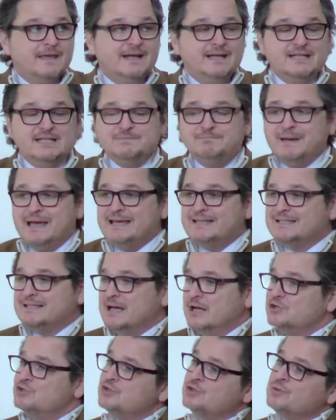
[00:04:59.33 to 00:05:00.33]
it is
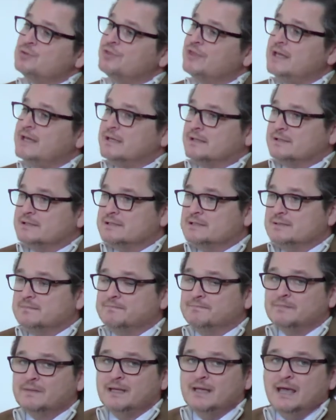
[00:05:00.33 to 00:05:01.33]
based on 2
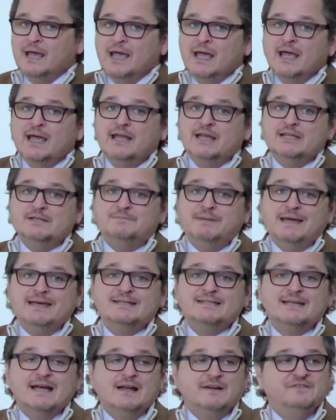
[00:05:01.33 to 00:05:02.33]
things. It is
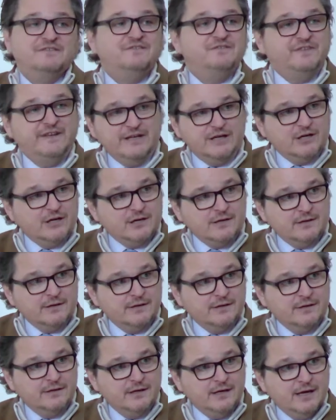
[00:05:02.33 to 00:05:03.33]
based on fear,
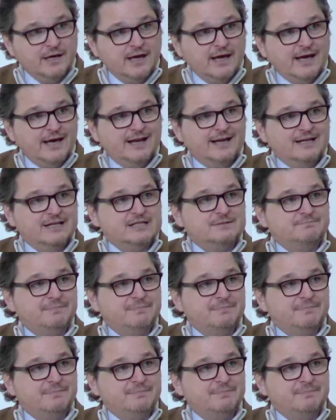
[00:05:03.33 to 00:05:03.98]
and